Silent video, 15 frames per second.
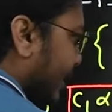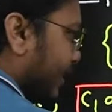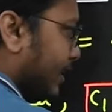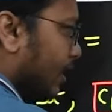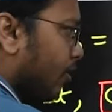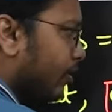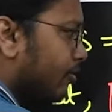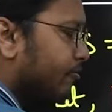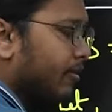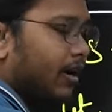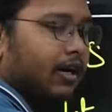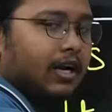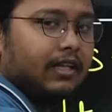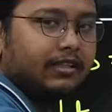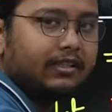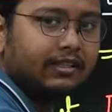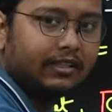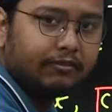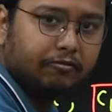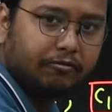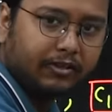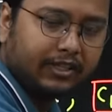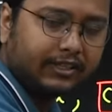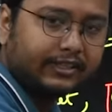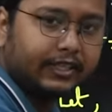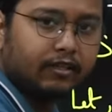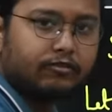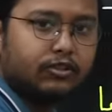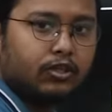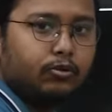now if another different set
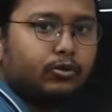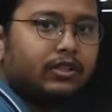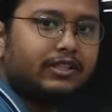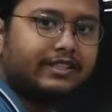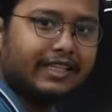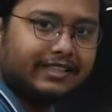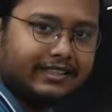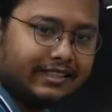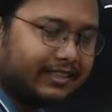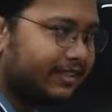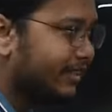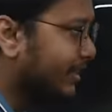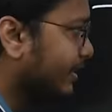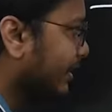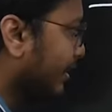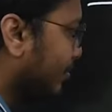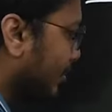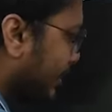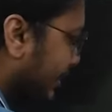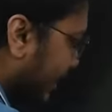of solution is existing, that means